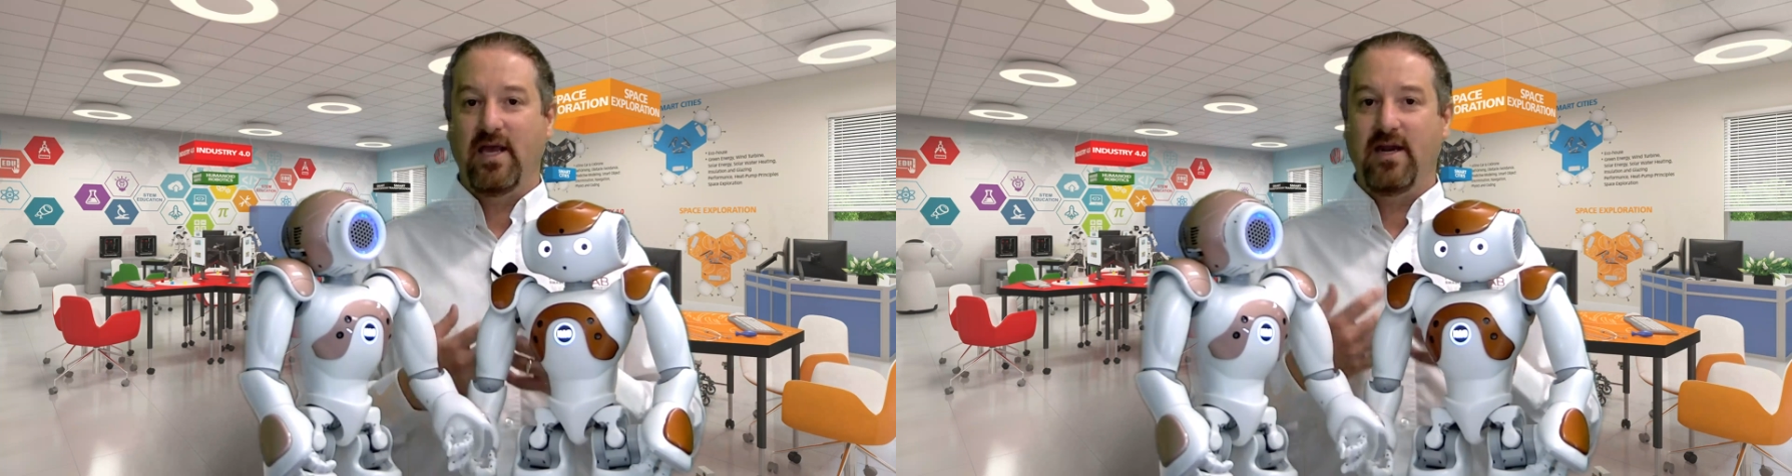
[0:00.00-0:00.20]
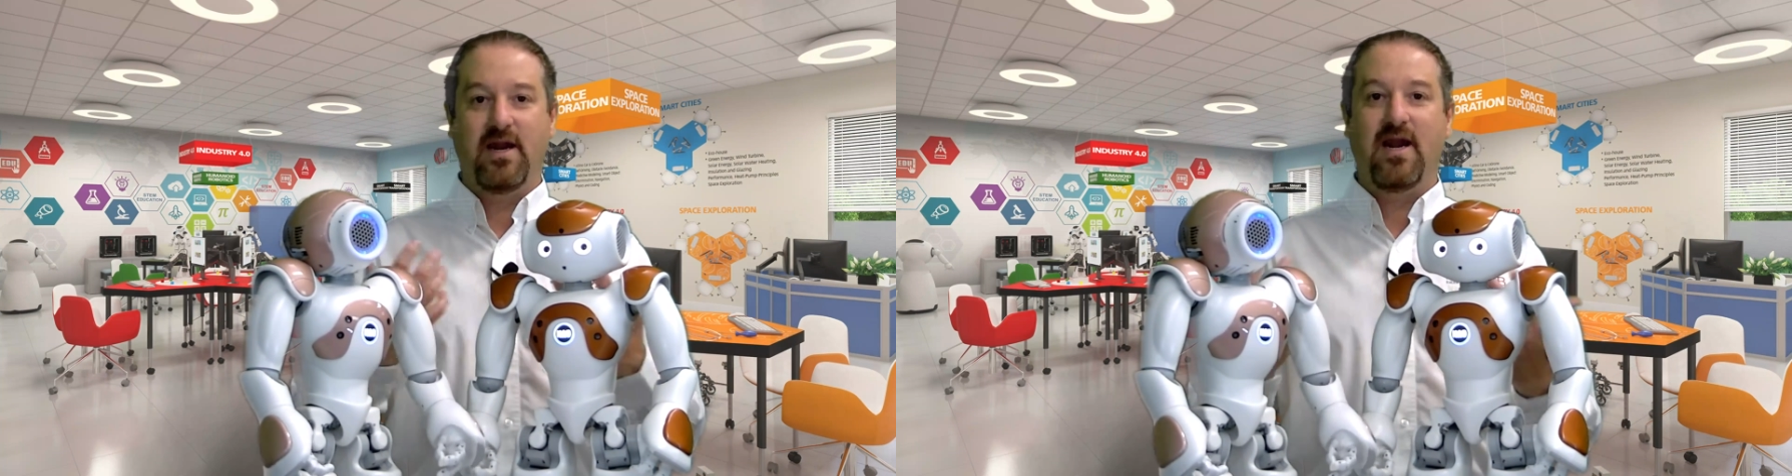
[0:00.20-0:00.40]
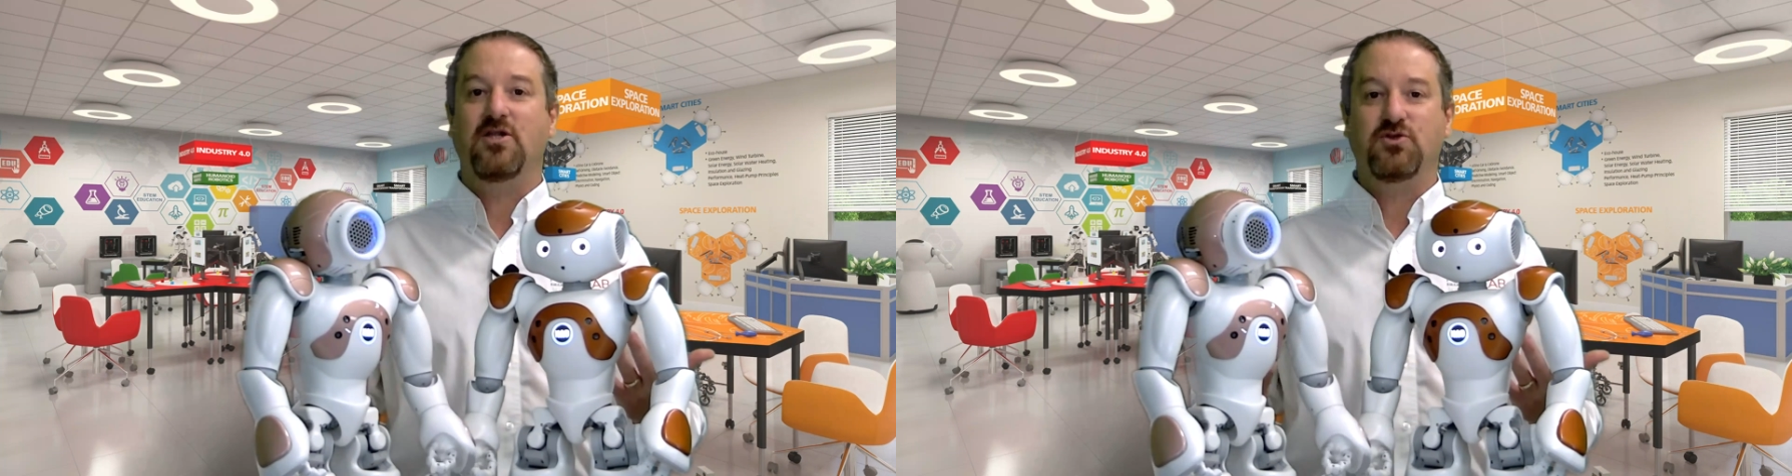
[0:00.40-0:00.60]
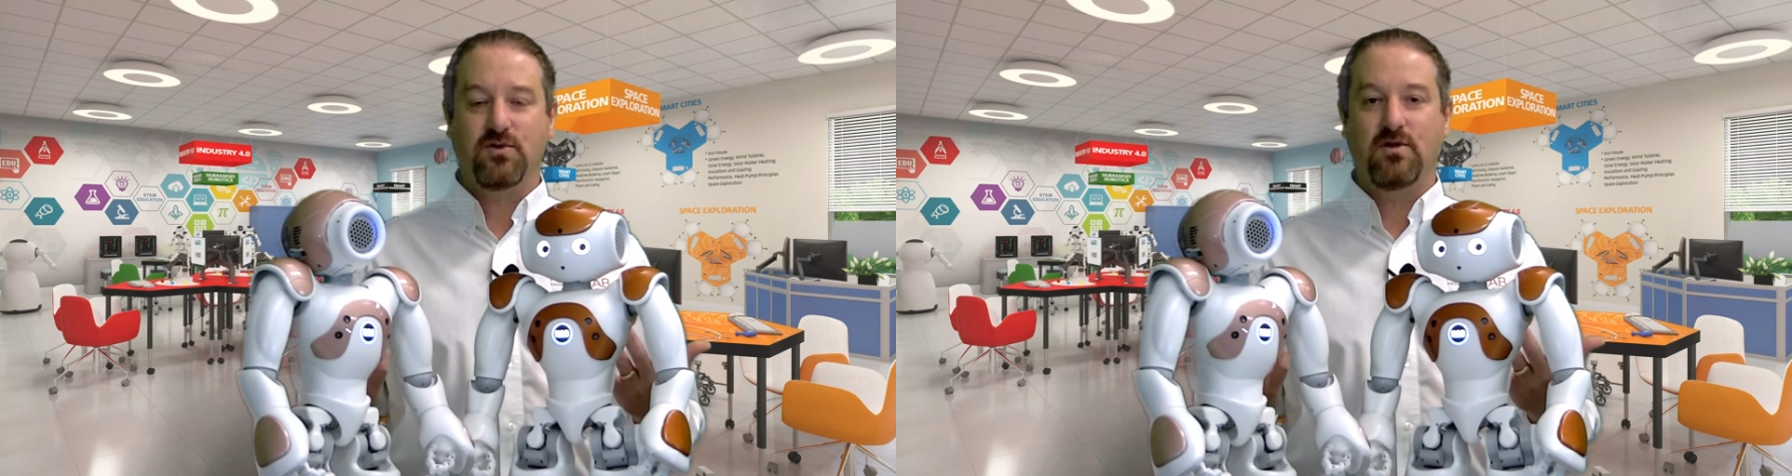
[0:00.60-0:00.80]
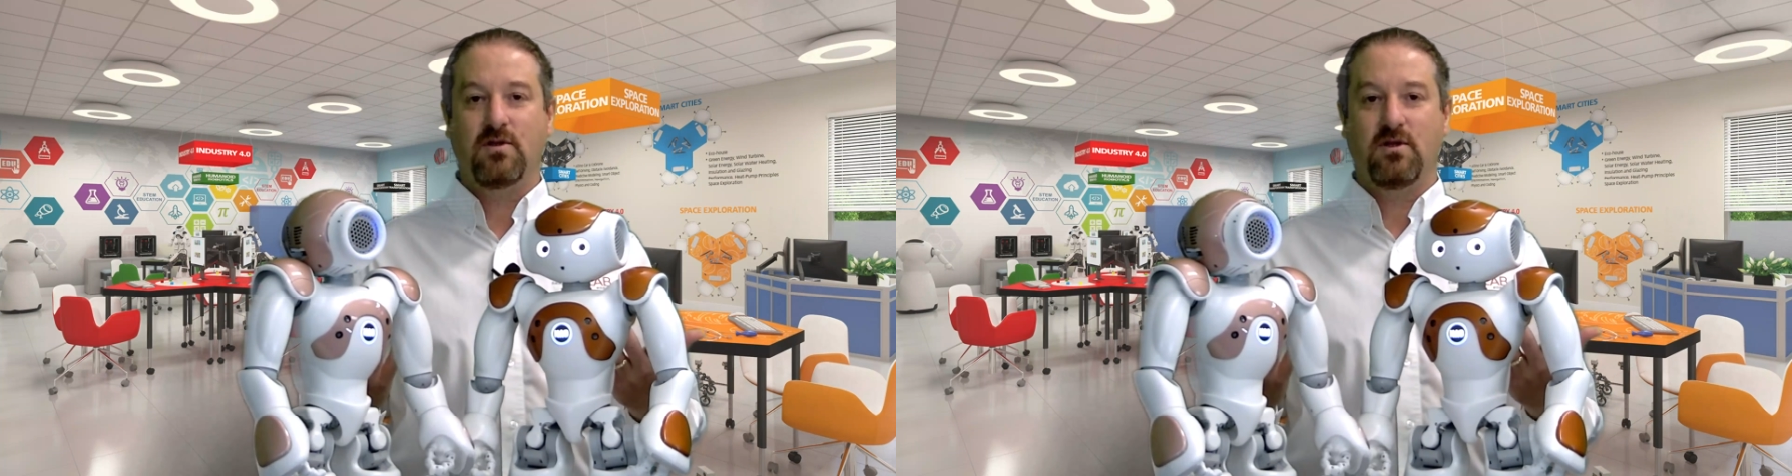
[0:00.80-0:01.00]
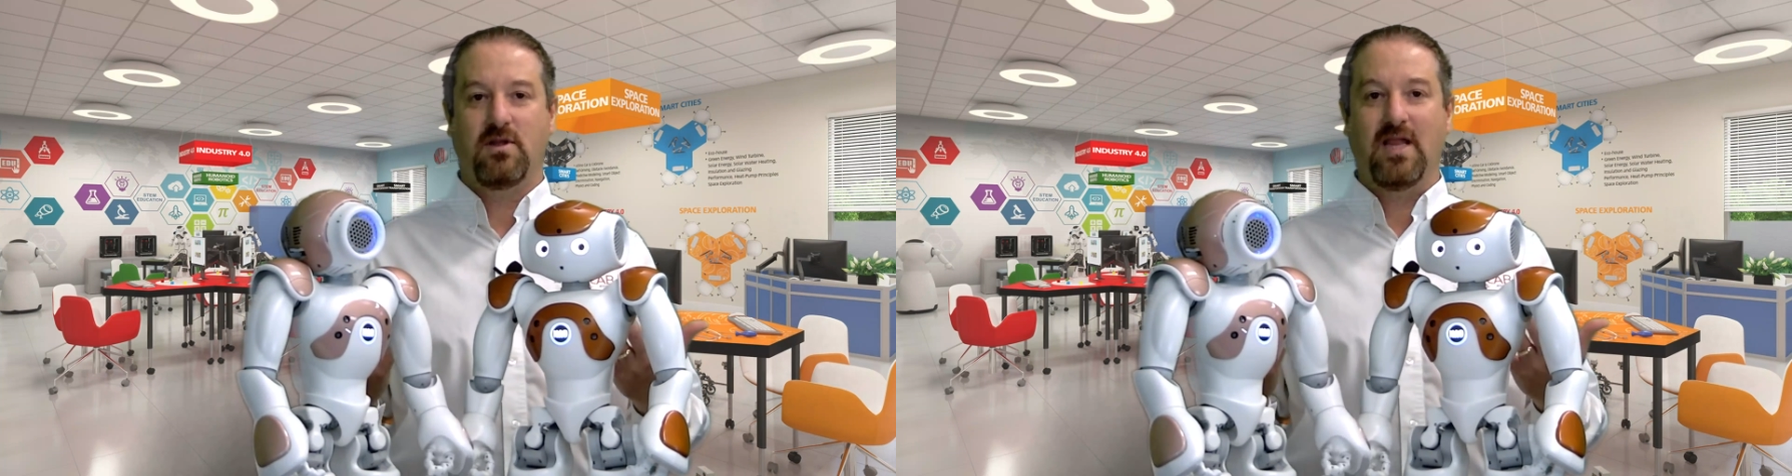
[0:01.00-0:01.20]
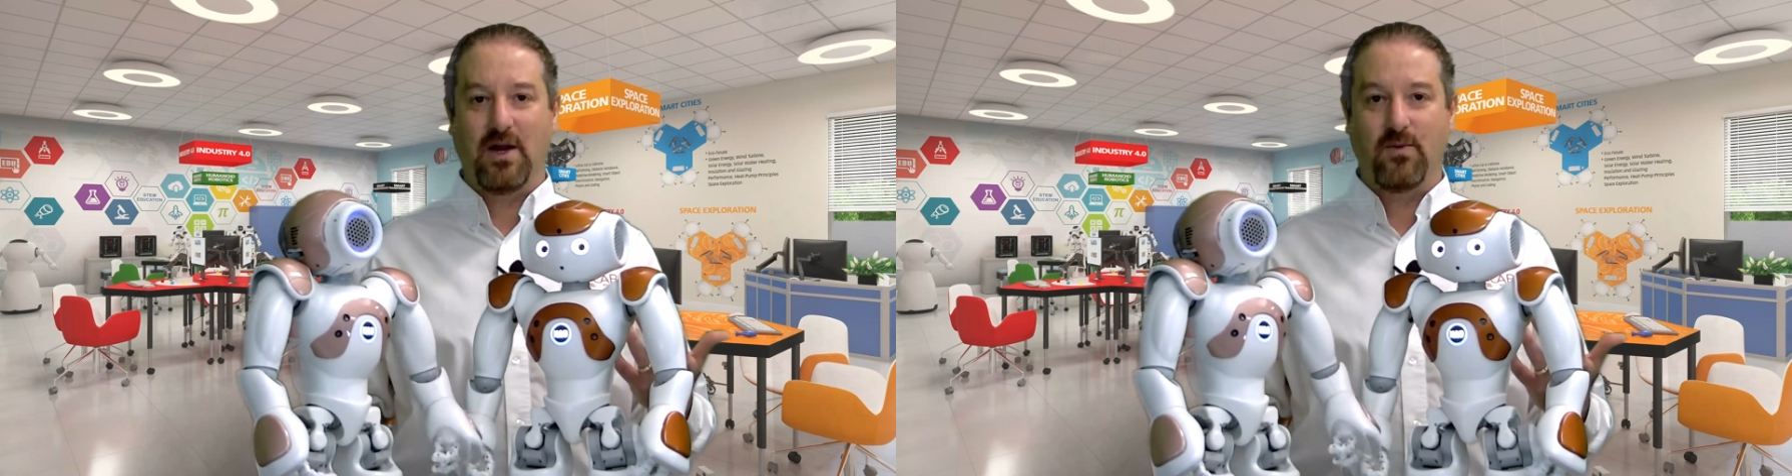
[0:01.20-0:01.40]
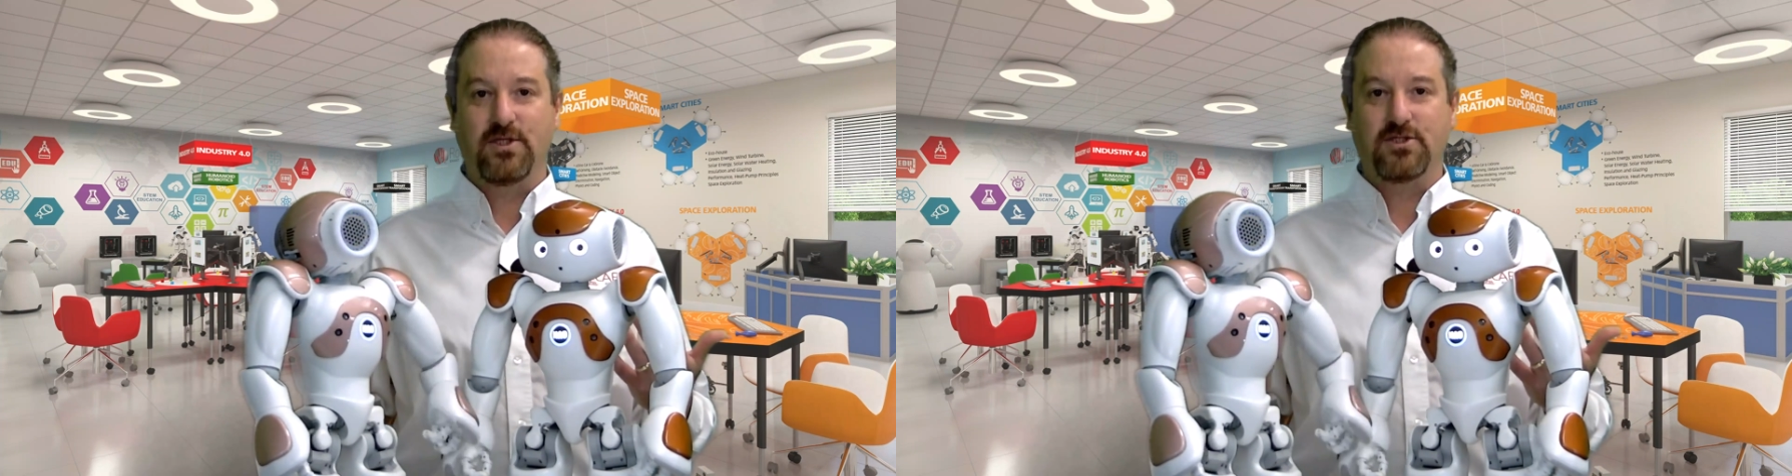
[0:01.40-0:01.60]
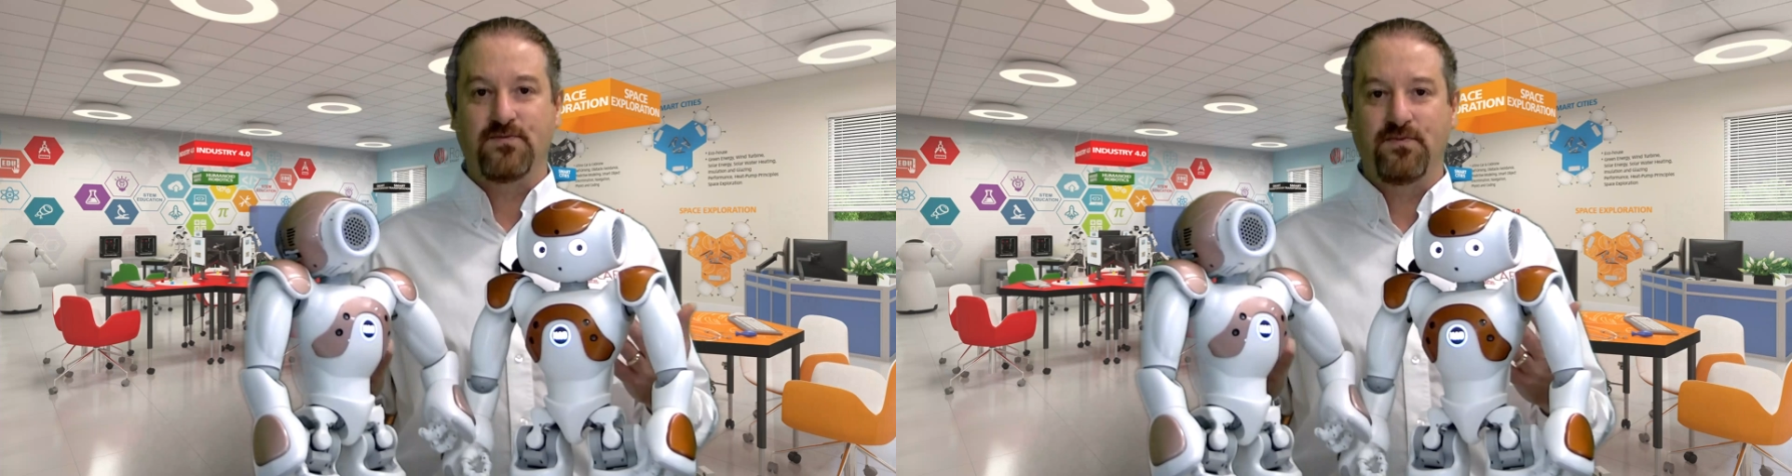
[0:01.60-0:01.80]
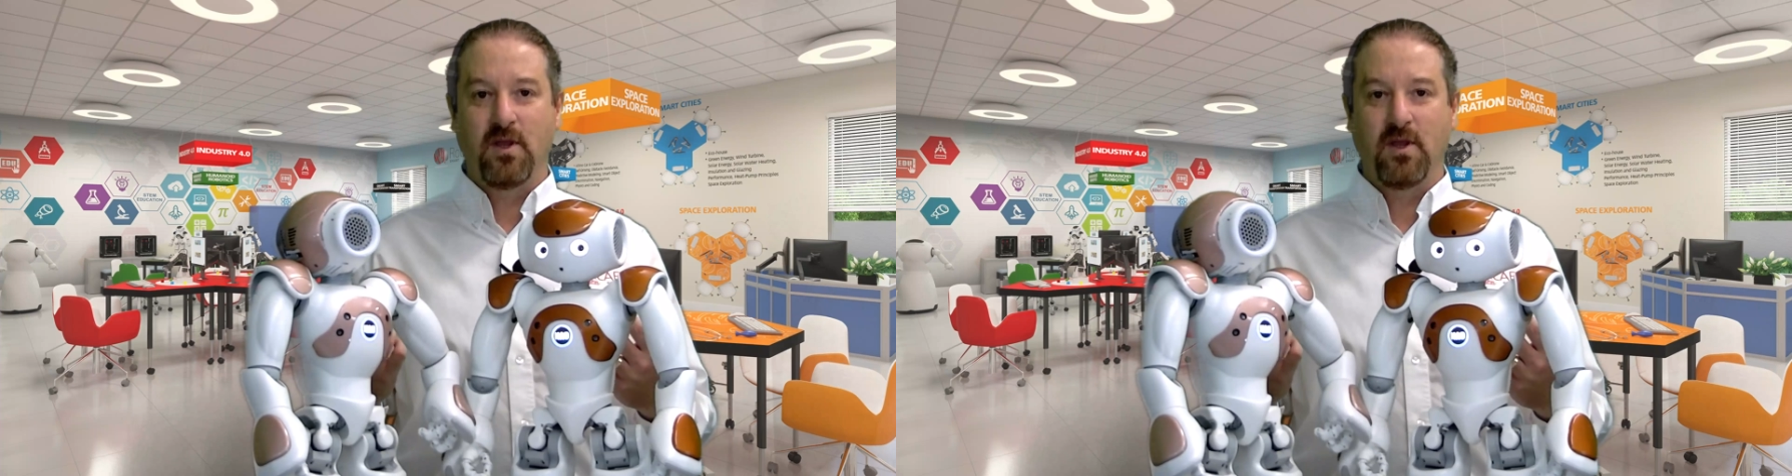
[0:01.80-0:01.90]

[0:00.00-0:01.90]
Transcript: in a natural language.